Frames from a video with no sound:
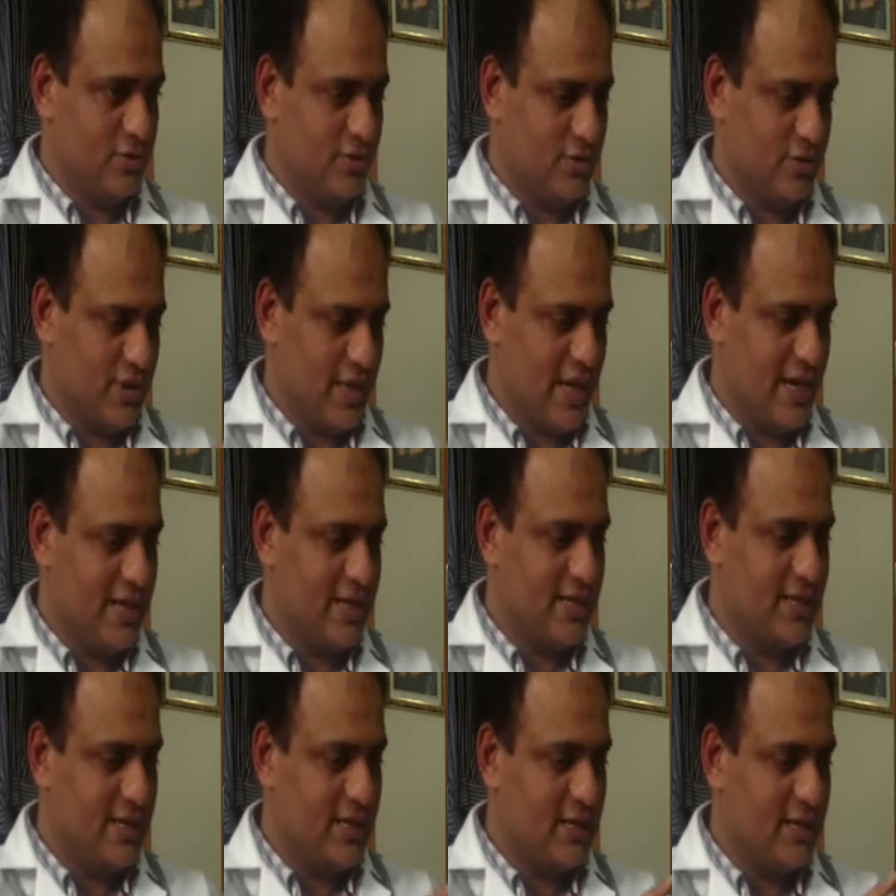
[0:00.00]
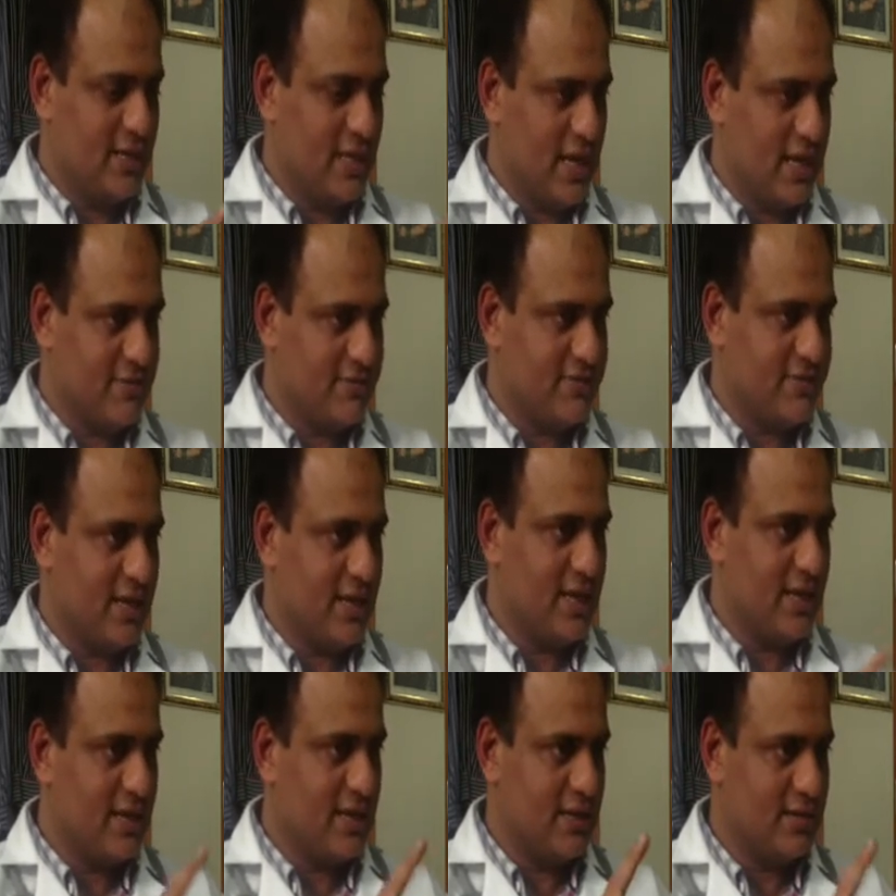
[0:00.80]
So, diet,
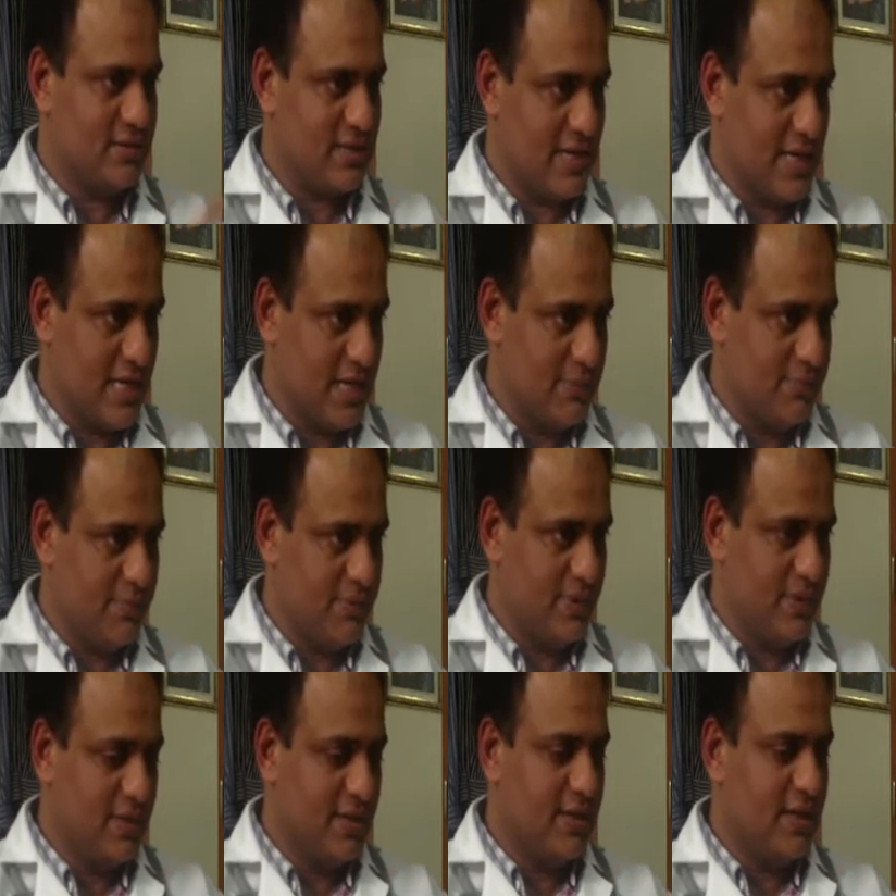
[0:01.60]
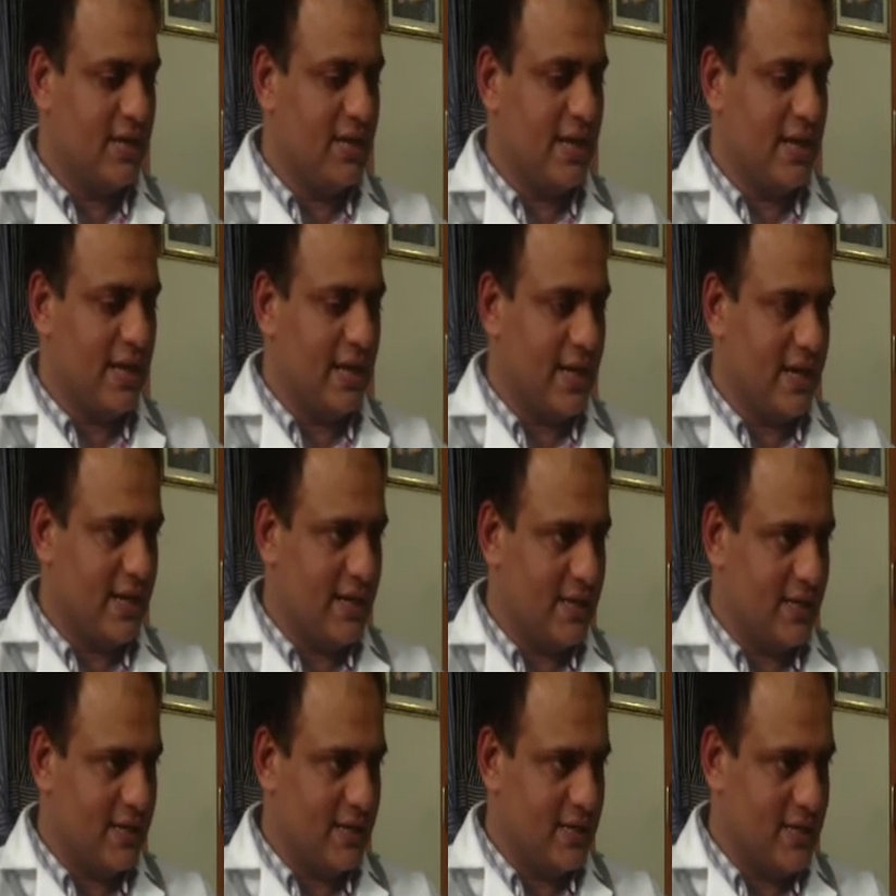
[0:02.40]
lifestyle, sleep,
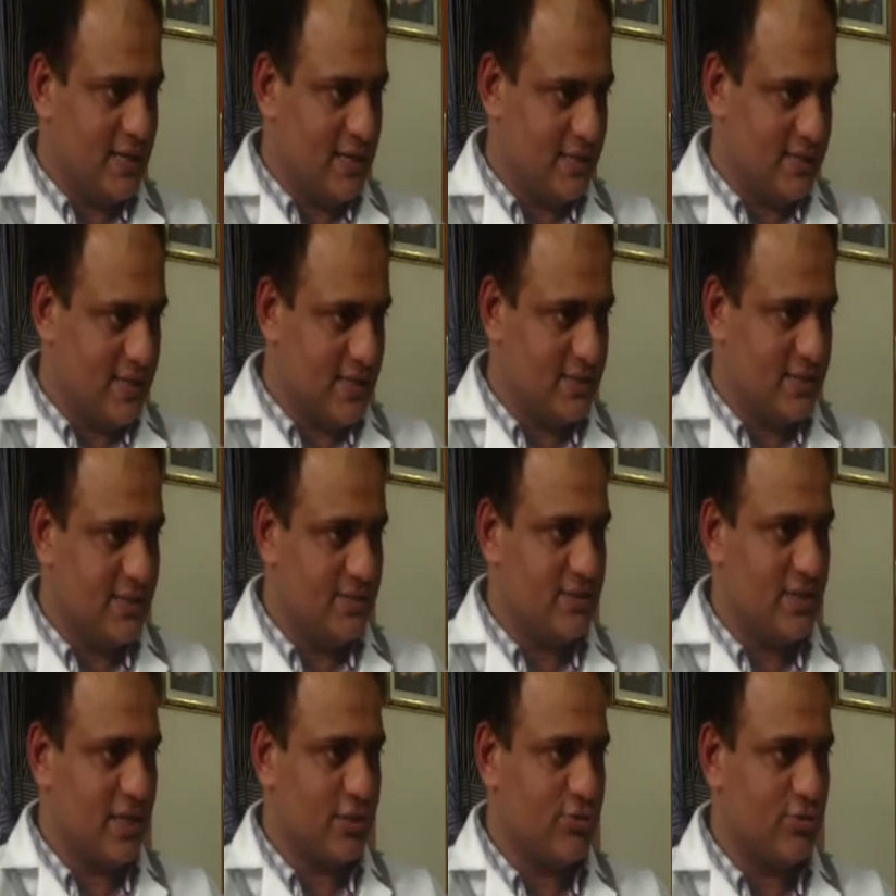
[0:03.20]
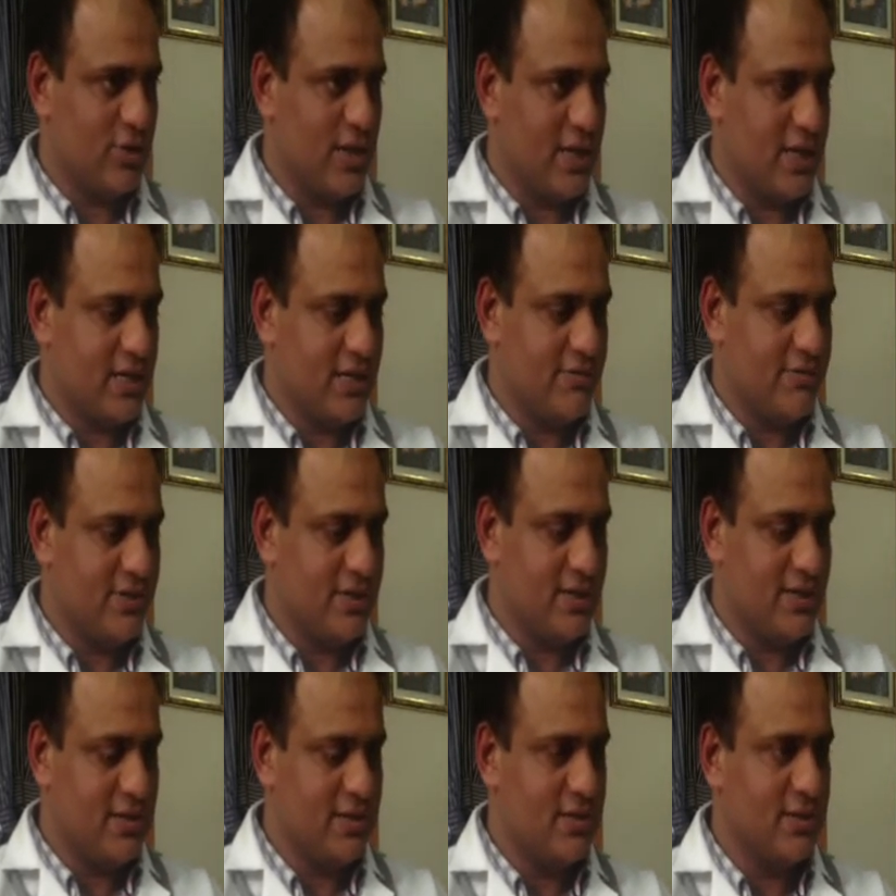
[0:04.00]
and indulgence in sexual
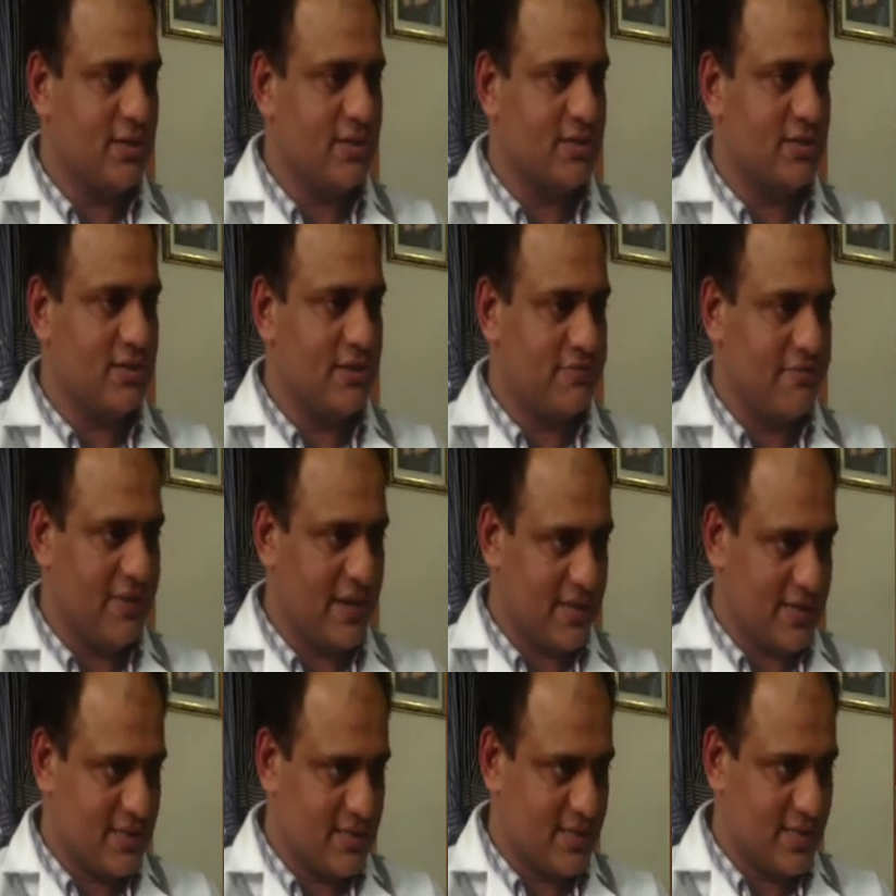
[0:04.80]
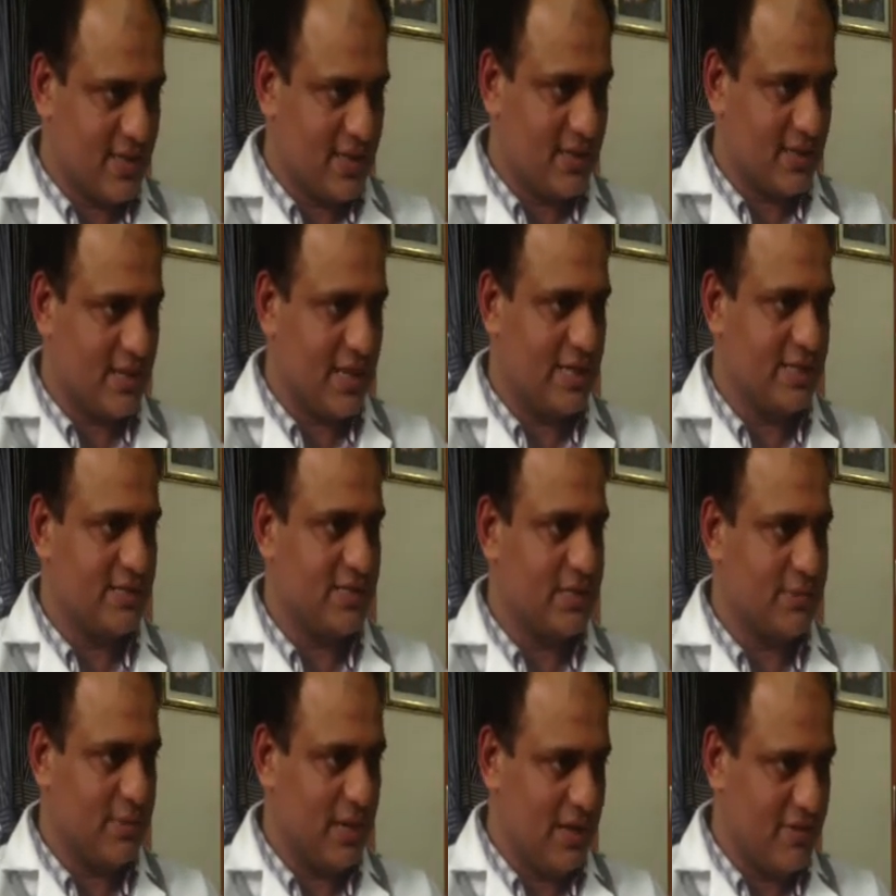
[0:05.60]
activity, this affects the
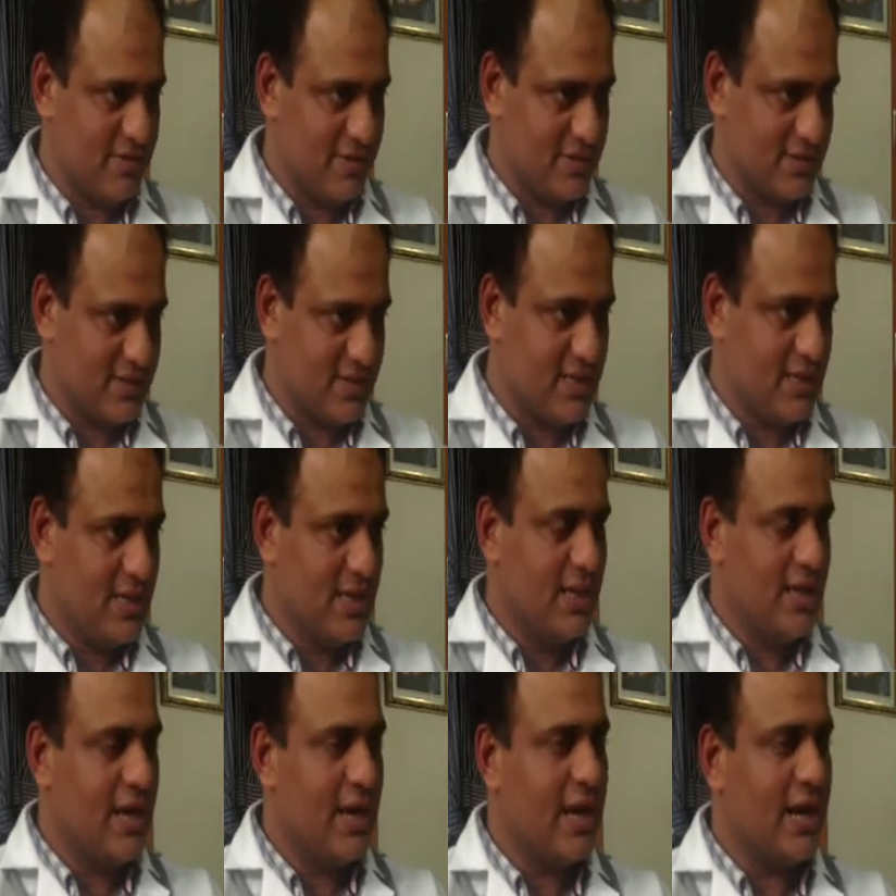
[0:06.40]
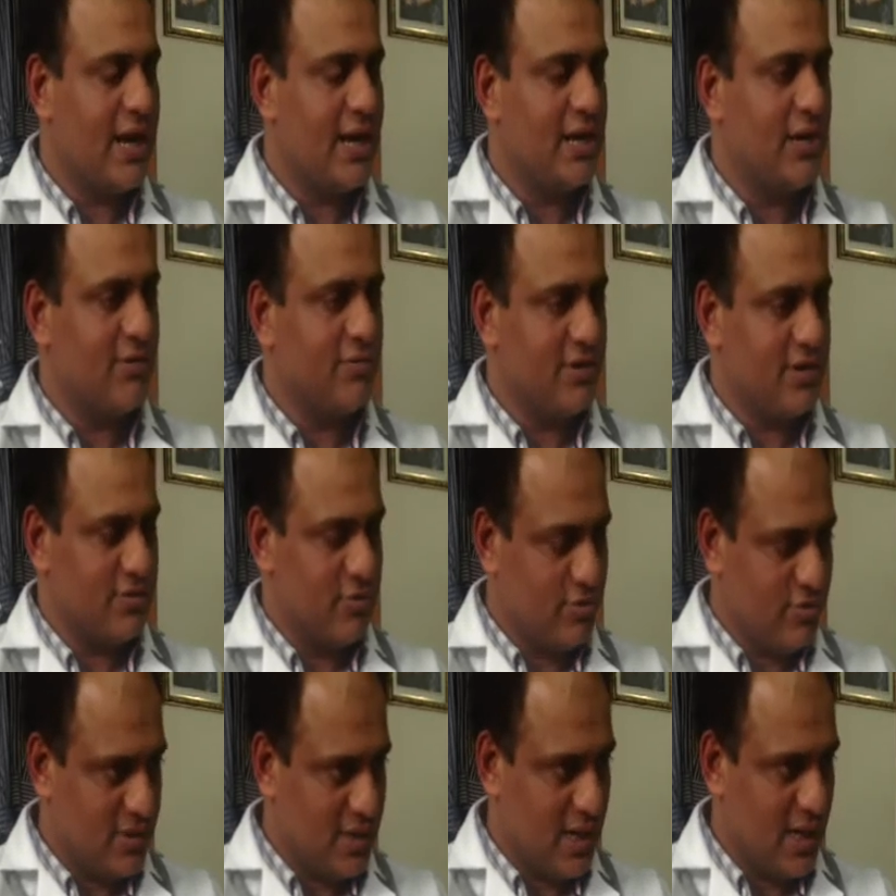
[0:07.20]
calcium levels and
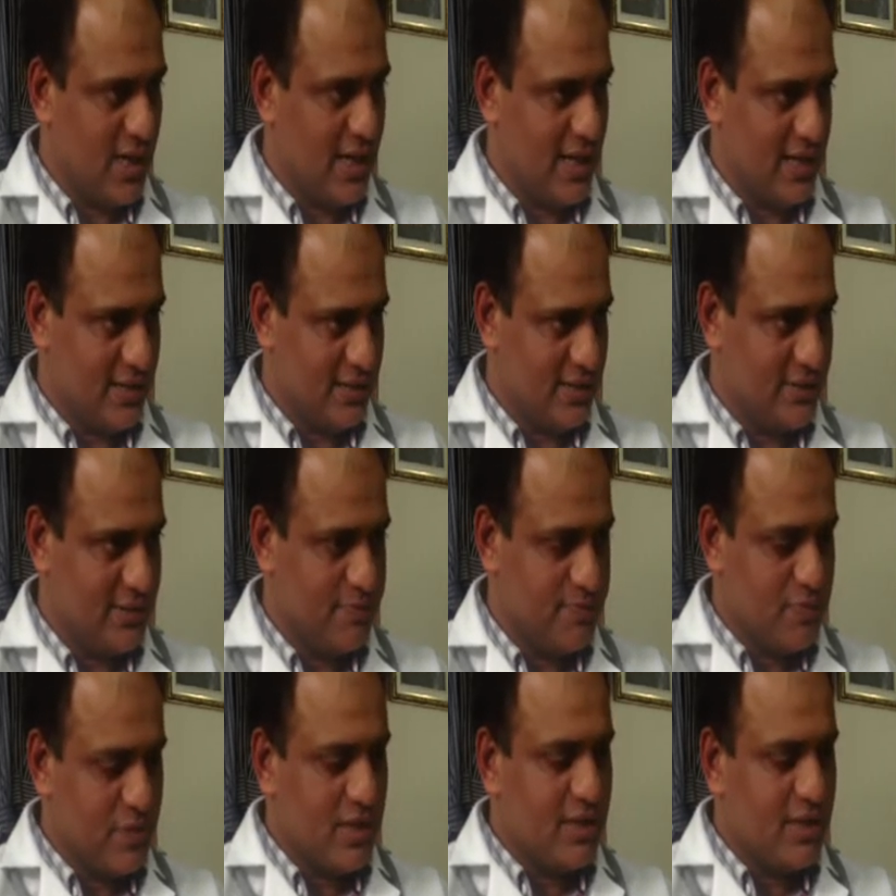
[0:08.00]
our overall health.